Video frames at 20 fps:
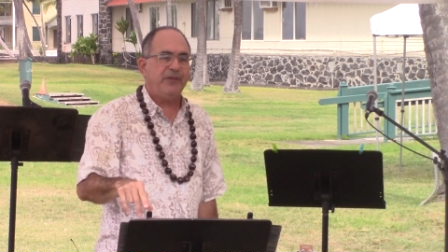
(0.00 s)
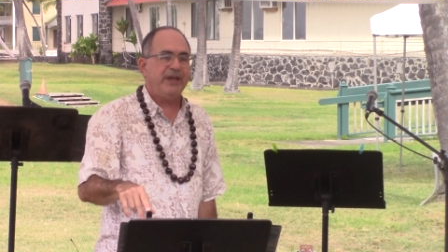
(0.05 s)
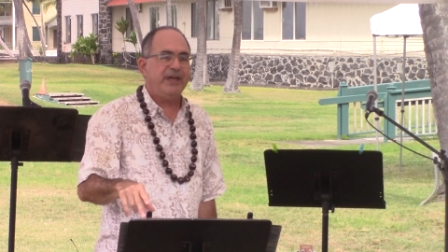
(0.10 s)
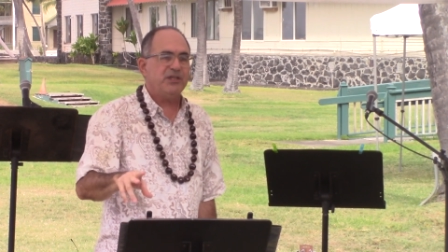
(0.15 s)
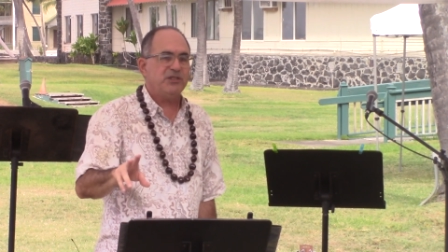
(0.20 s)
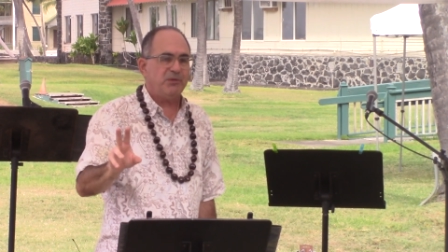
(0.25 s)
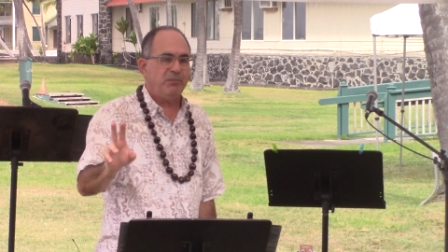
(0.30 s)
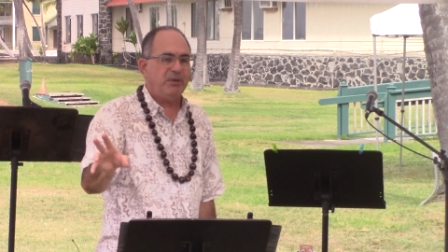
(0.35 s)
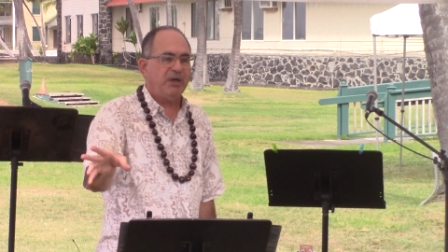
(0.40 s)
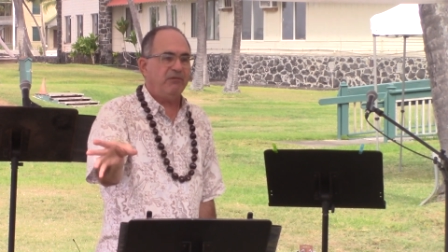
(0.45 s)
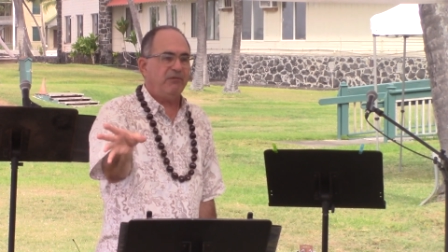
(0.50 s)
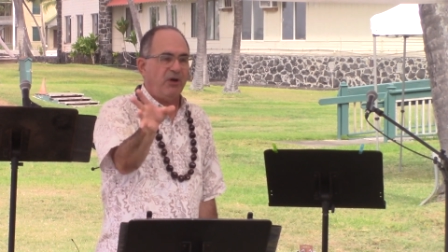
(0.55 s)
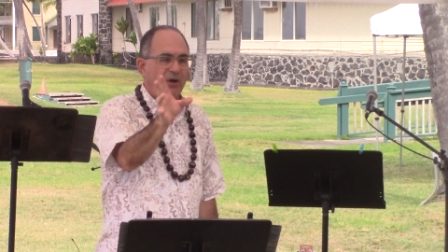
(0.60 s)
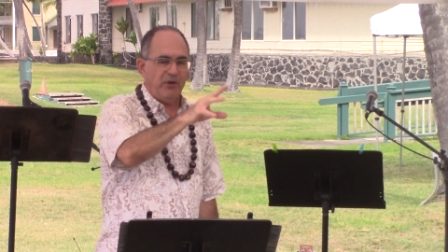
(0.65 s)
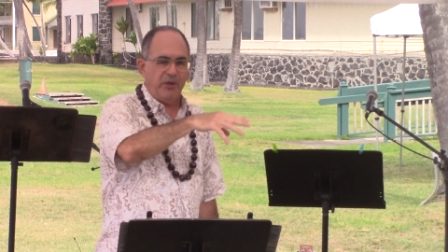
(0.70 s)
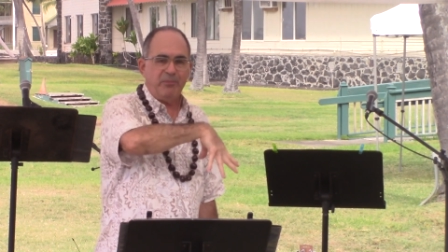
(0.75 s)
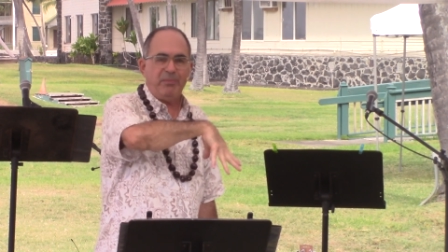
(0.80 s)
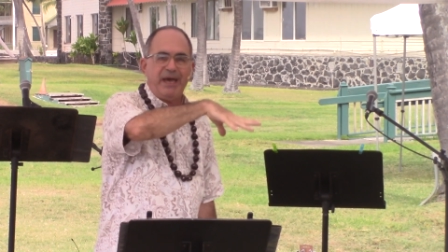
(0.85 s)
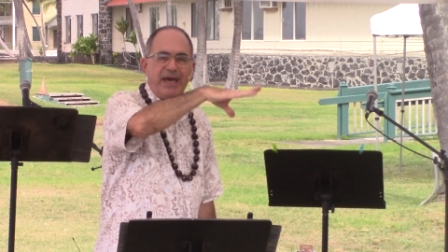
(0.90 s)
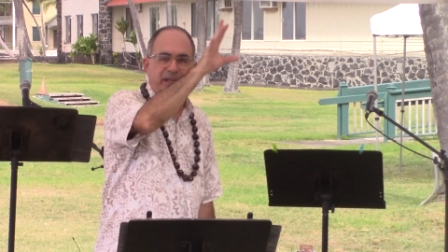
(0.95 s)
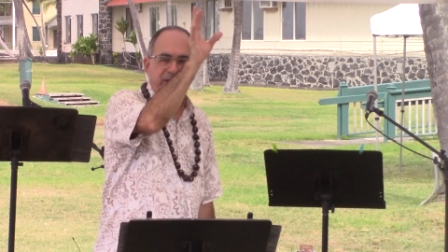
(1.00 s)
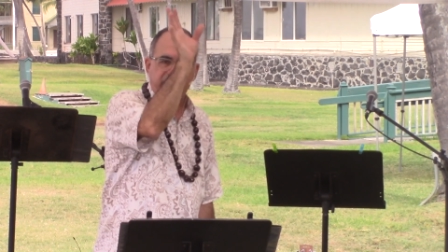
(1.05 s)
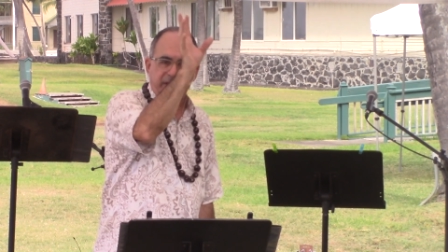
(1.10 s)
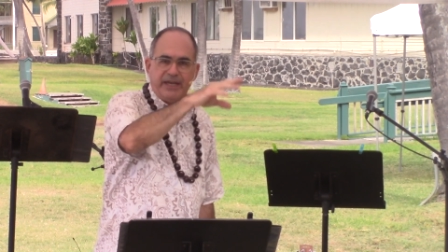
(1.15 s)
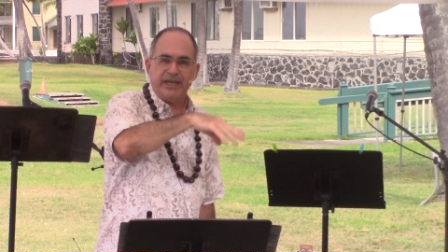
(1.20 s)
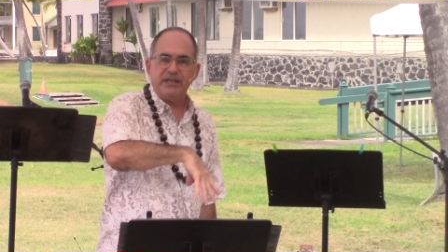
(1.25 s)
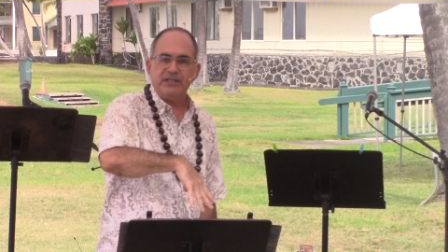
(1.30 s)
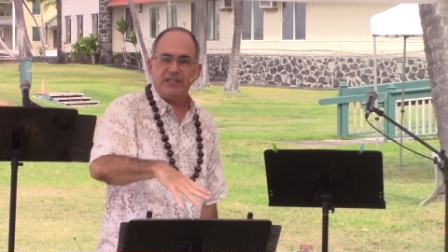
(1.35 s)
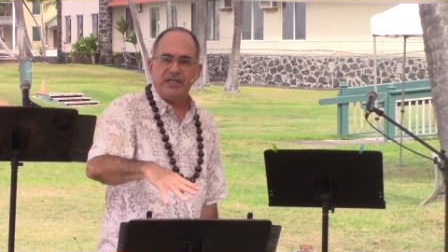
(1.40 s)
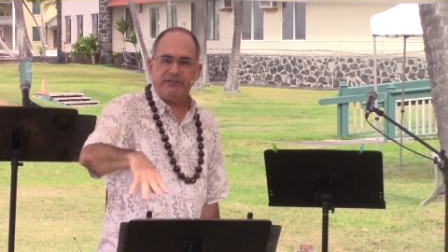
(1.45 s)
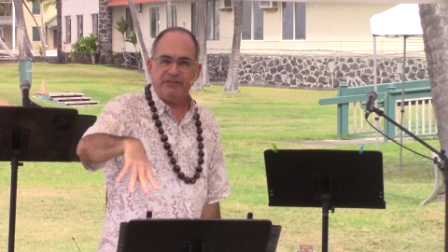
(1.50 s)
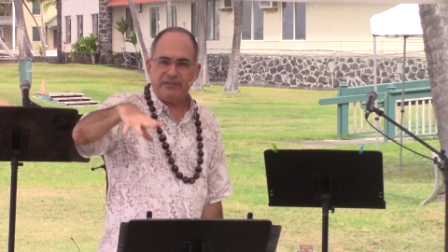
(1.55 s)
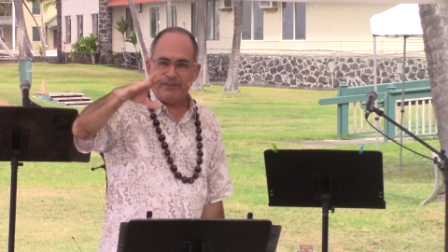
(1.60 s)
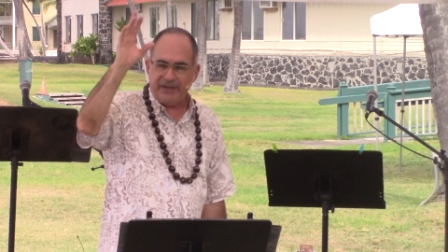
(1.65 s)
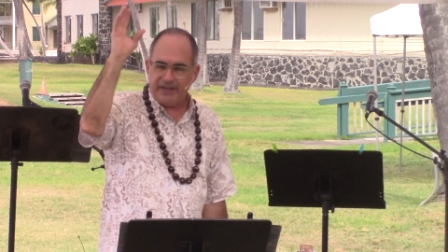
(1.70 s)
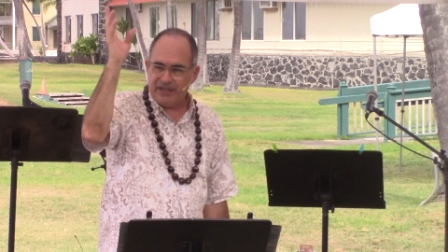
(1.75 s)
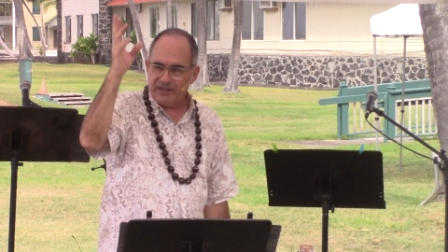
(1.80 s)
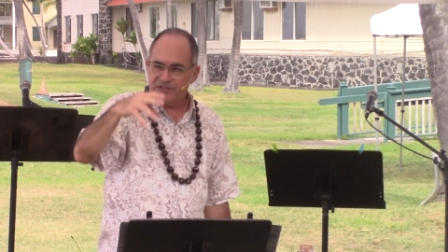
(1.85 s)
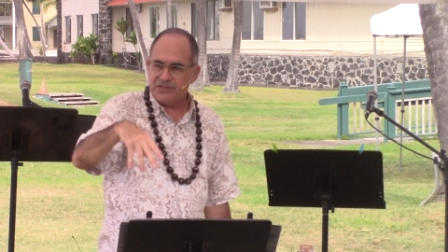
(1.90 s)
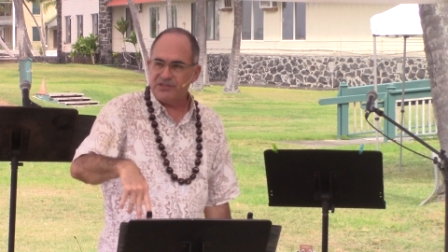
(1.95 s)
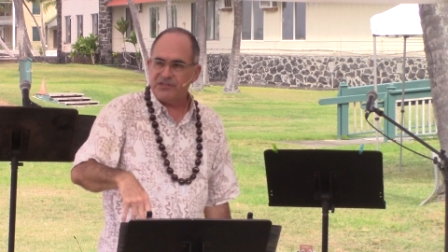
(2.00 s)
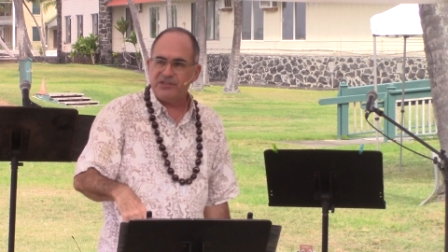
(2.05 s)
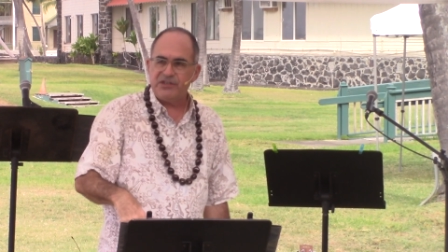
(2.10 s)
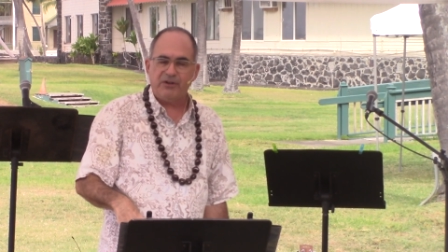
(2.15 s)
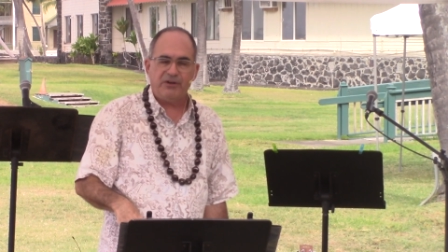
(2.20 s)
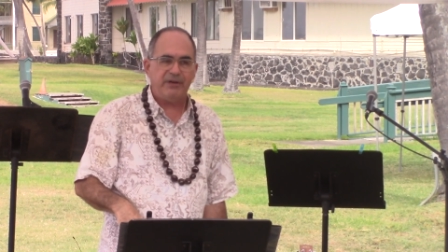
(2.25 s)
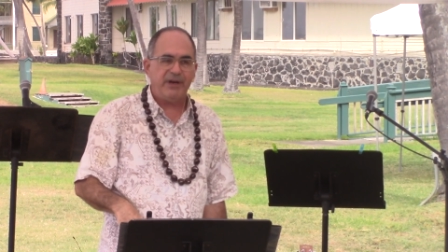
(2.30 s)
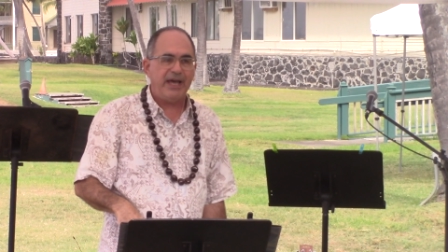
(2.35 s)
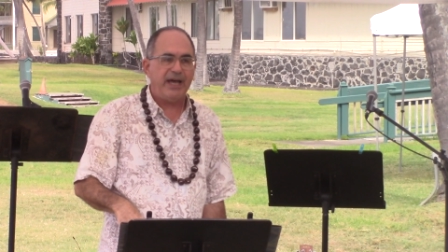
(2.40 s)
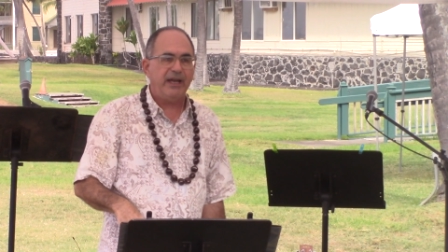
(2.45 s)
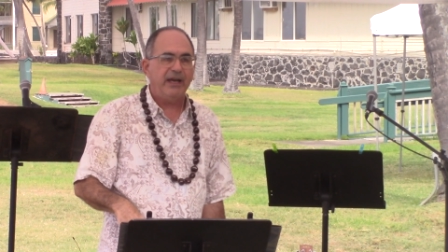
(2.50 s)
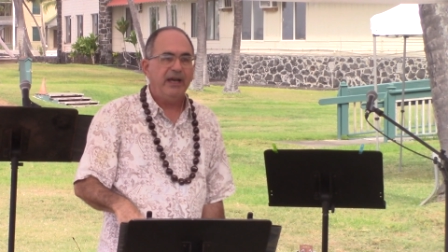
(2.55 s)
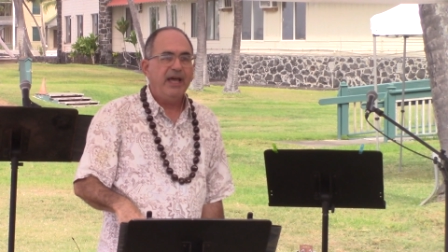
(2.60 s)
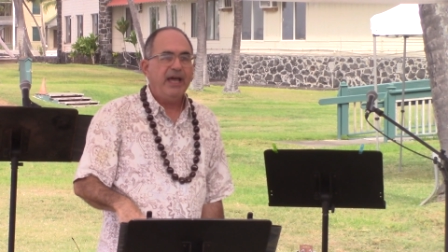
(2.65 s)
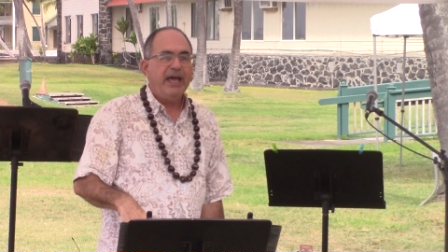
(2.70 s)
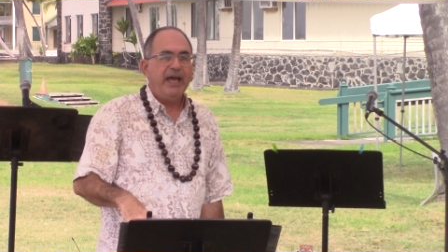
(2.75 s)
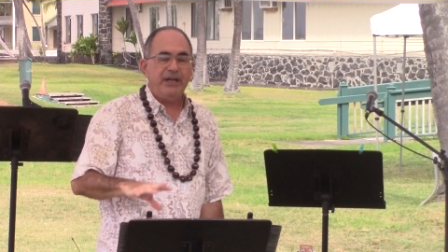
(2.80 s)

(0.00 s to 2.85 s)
things above all the bad things and everything else is zeroed out